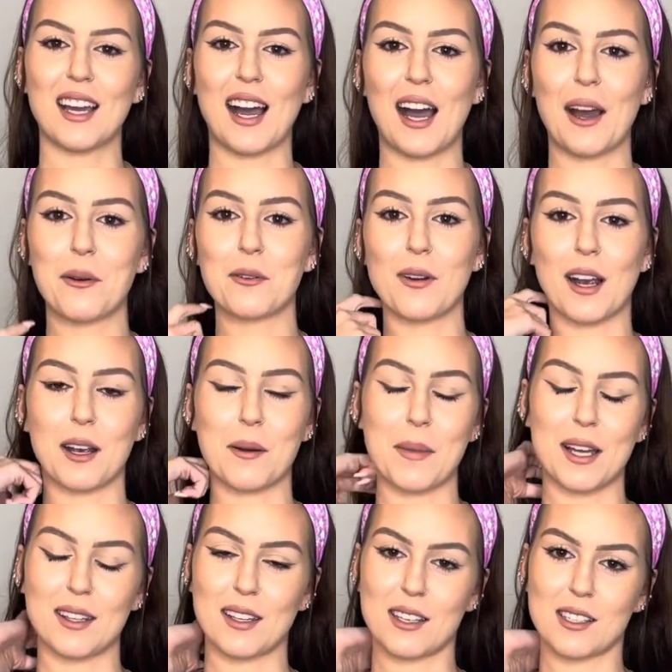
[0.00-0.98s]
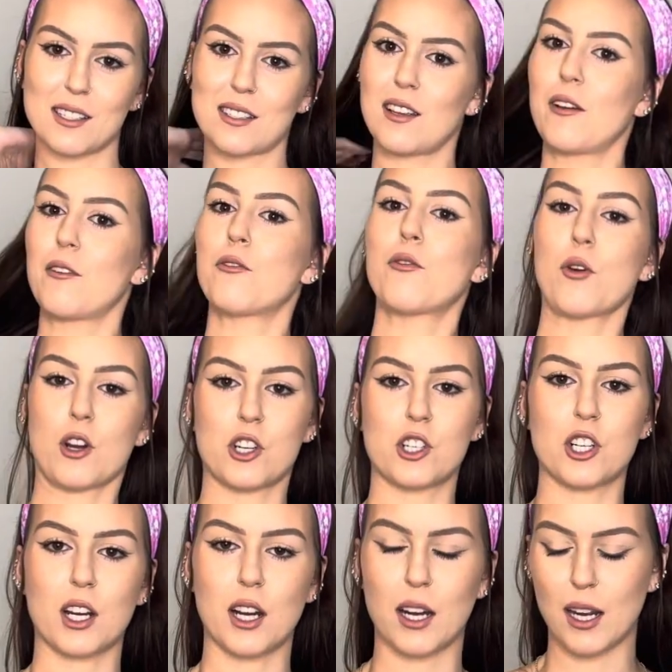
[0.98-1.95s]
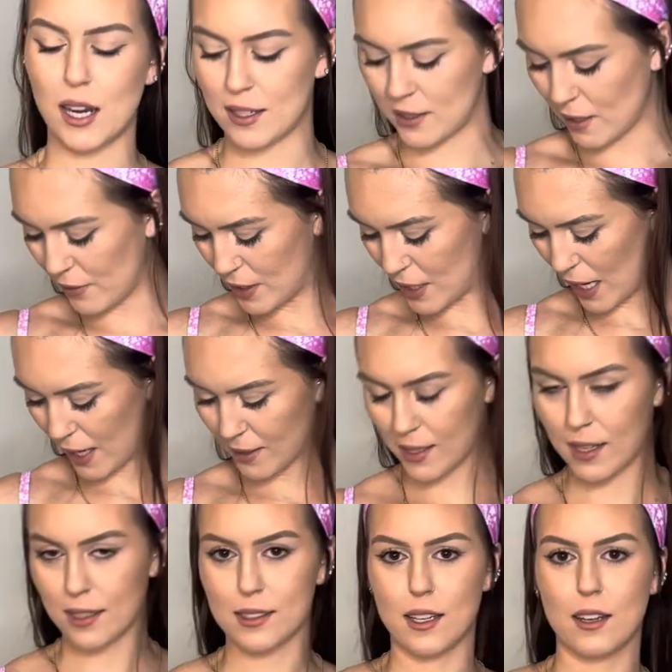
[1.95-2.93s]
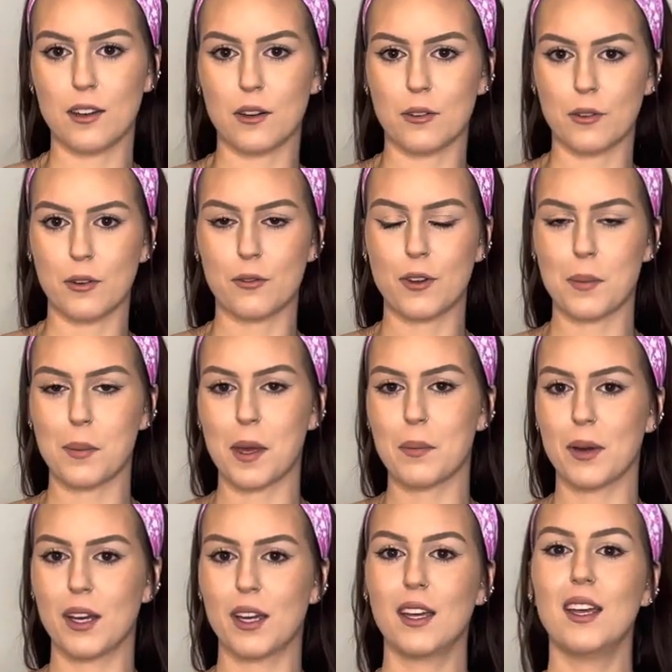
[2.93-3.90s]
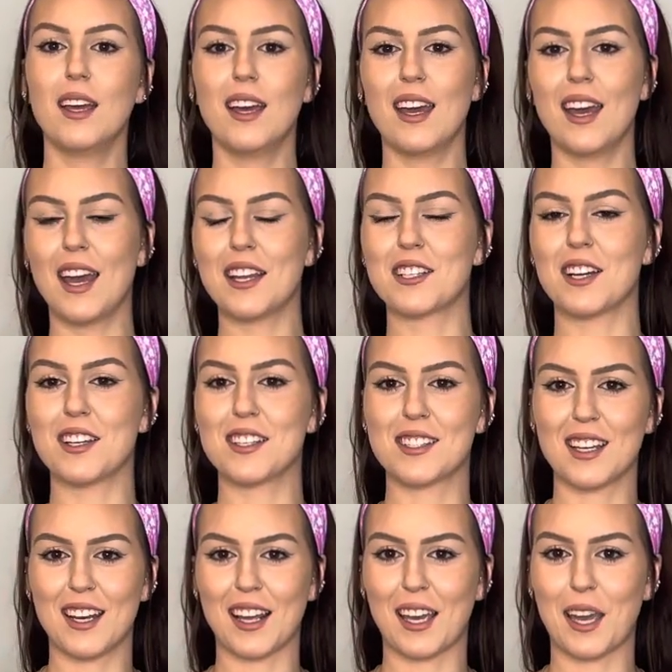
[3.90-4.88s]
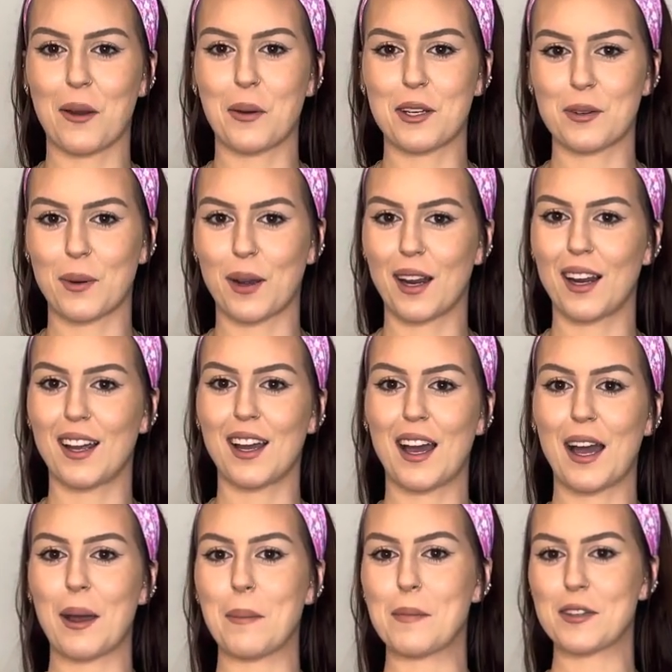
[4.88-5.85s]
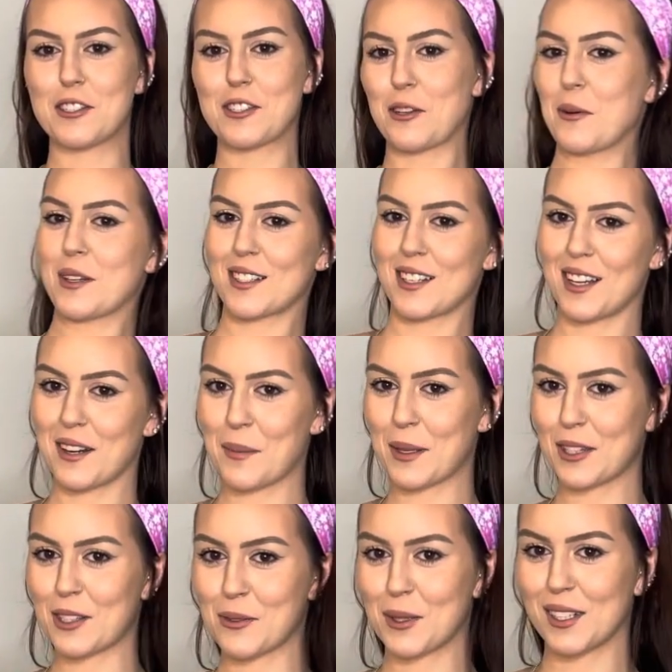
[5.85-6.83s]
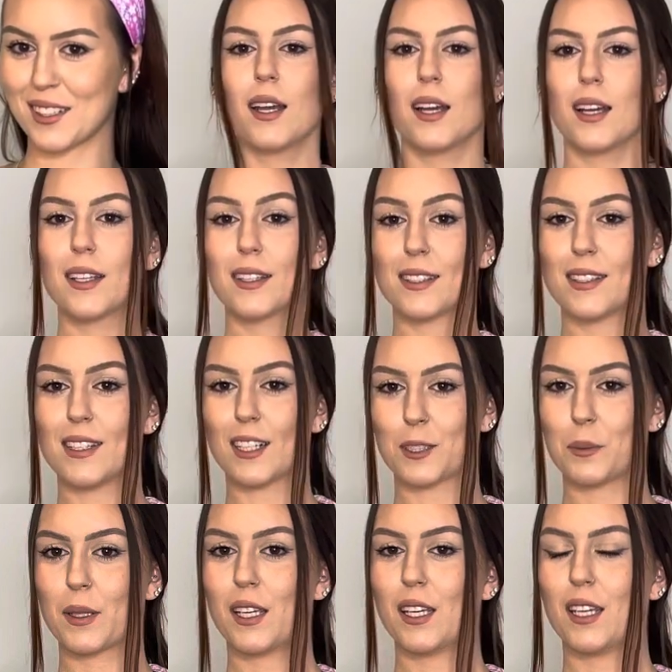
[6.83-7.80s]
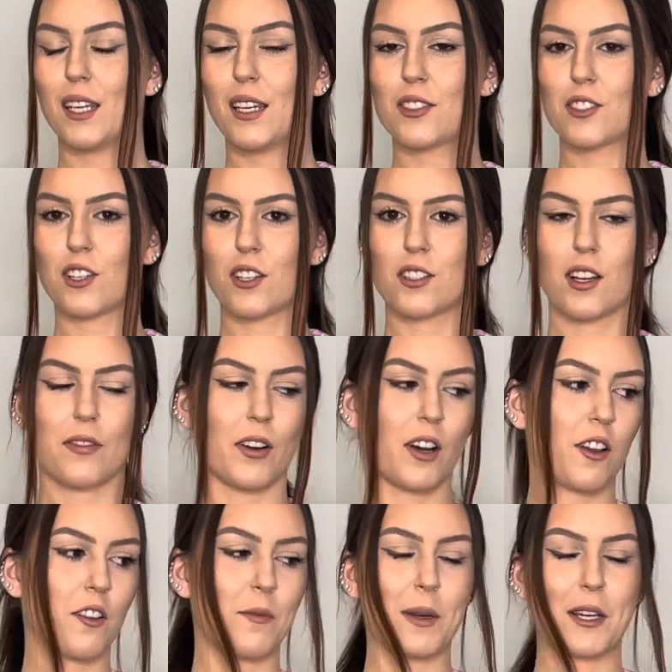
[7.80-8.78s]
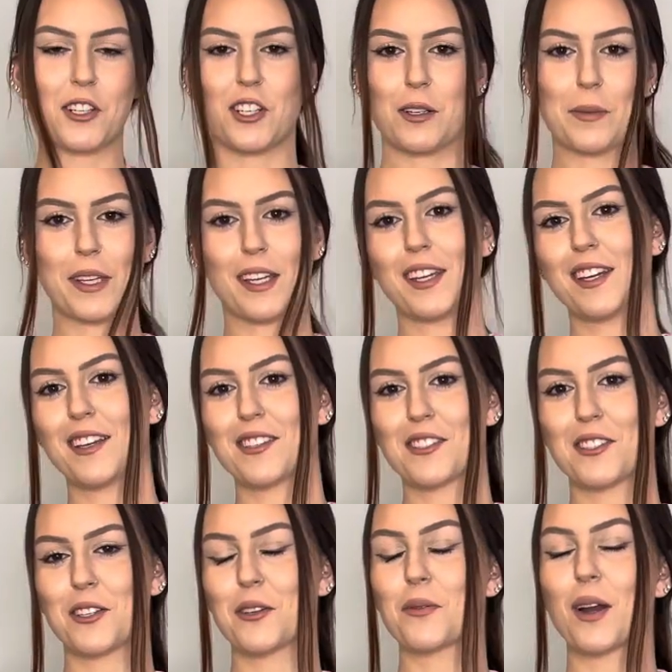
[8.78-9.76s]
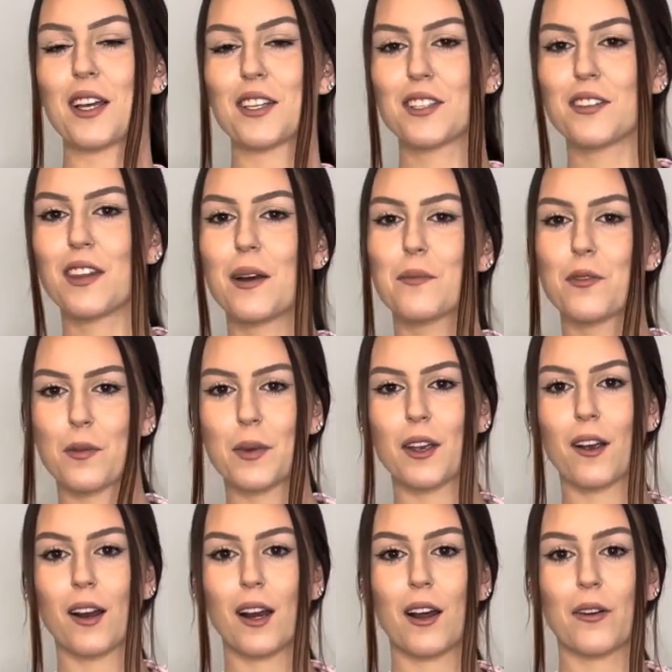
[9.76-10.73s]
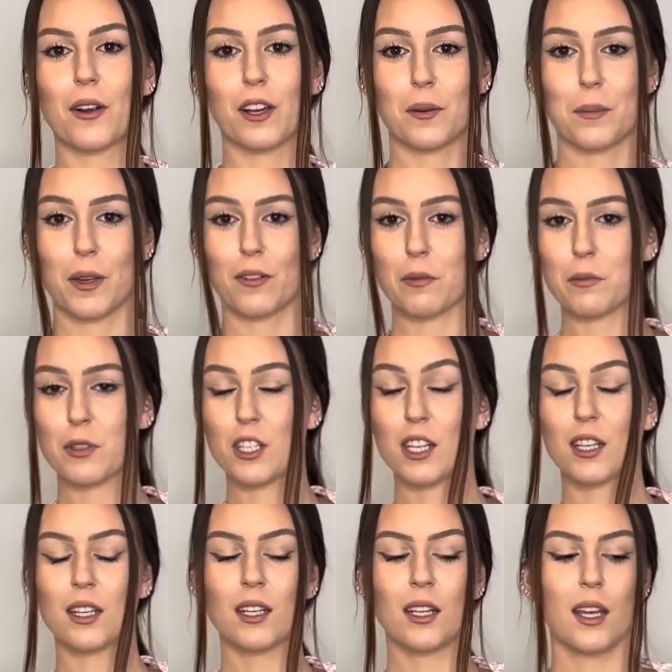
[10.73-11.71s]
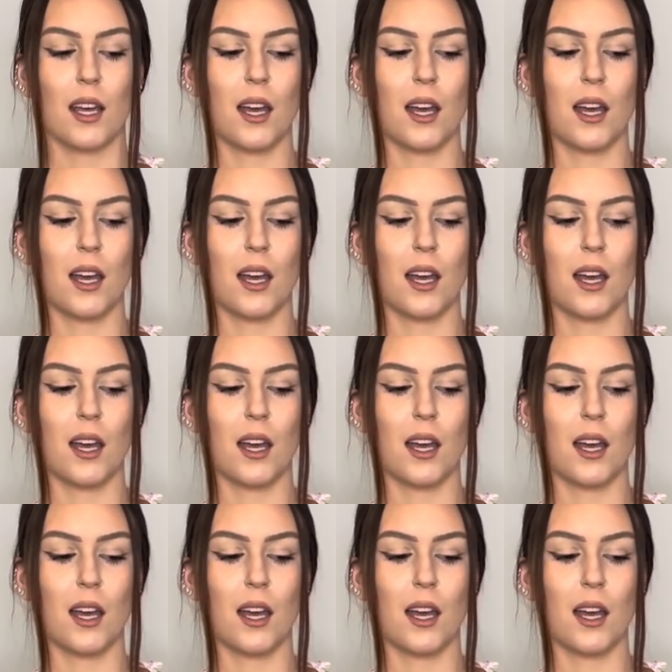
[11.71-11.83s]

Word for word: I would recommend this for sure. I saw the tags on because I didn't know if it would fit me, but it does and I can't wait to wear it. I'm so excited about this one. This next bikini starts off all of my Shein bikinis. So the rest of them from here on out are gonna be from Shein.